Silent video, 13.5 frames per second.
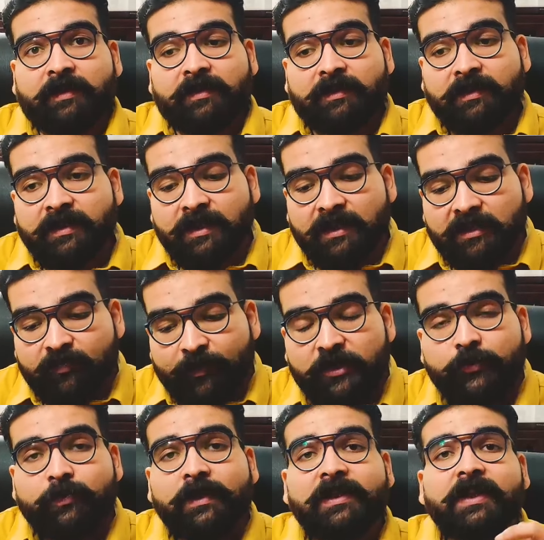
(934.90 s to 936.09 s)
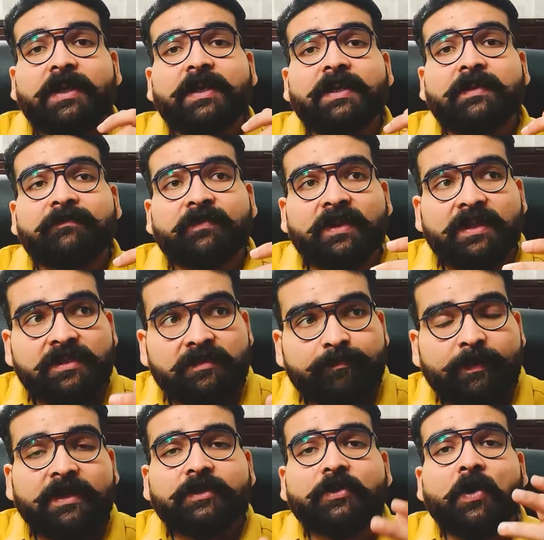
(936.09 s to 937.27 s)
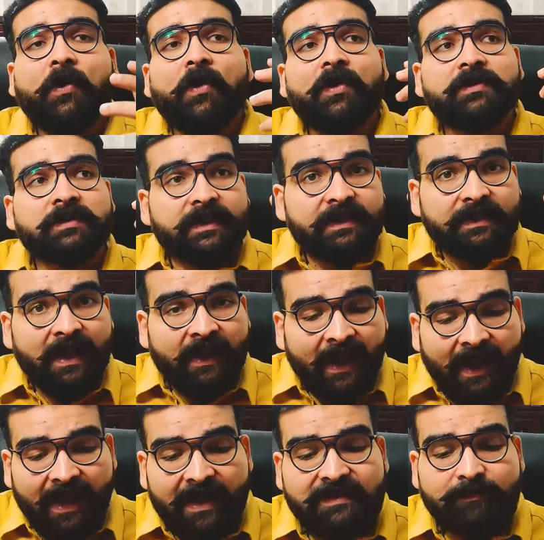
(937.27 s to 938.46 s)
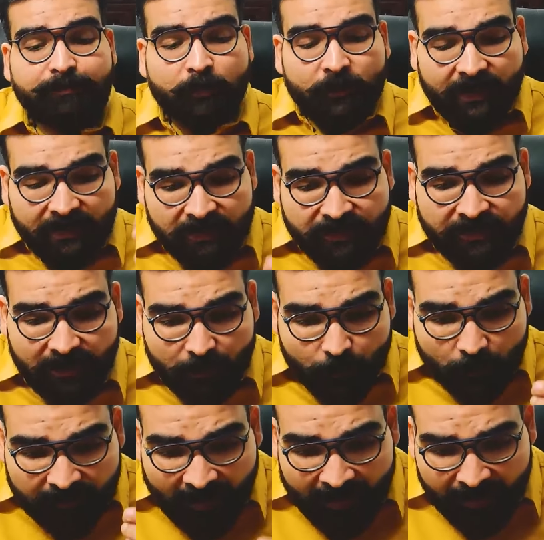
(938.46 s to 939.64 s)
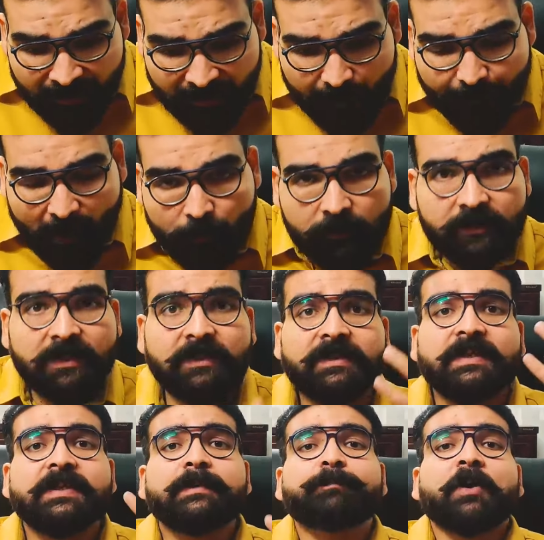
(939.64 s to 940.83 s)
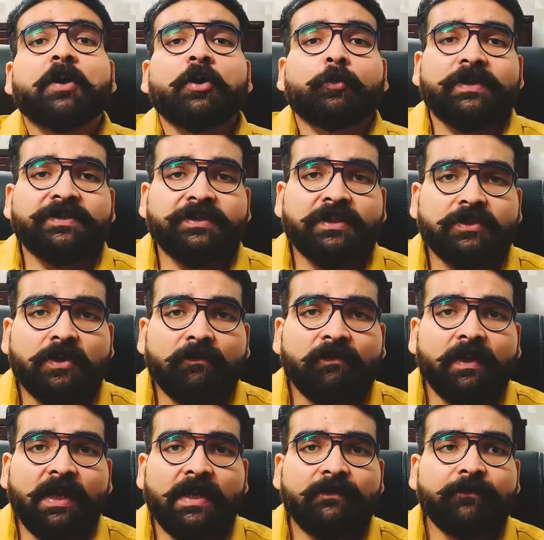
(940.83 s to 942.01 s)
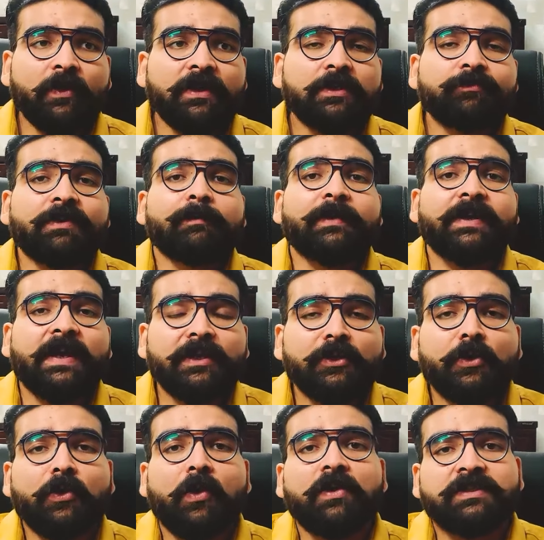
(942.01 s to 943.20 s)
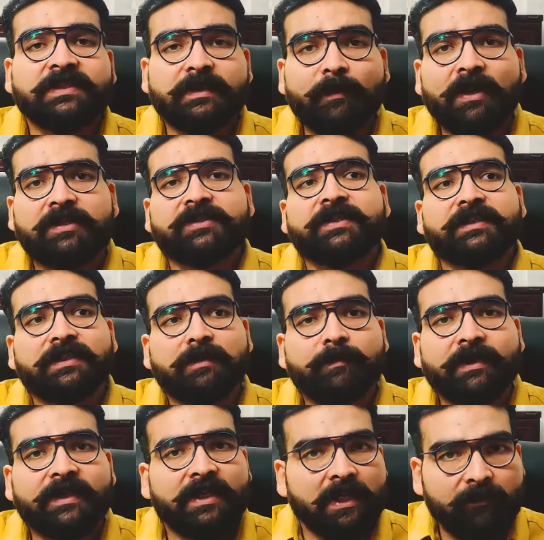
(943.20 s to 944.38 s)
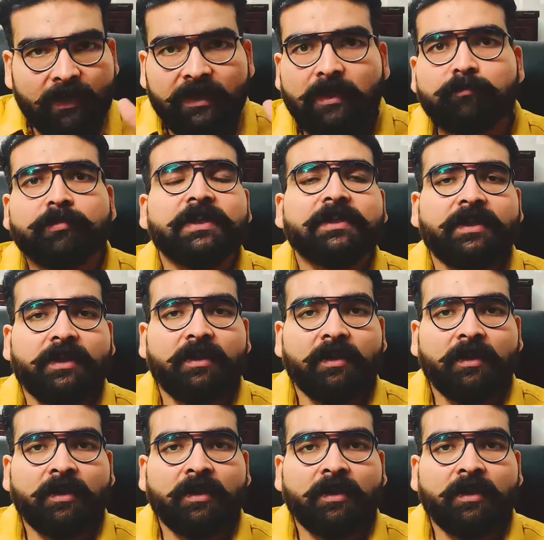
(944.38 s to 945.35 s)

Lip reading: the spiritual life, these big thoughts, it has potential to think about the deep questions of life, or it will be engrossed, immersed in the material world completely.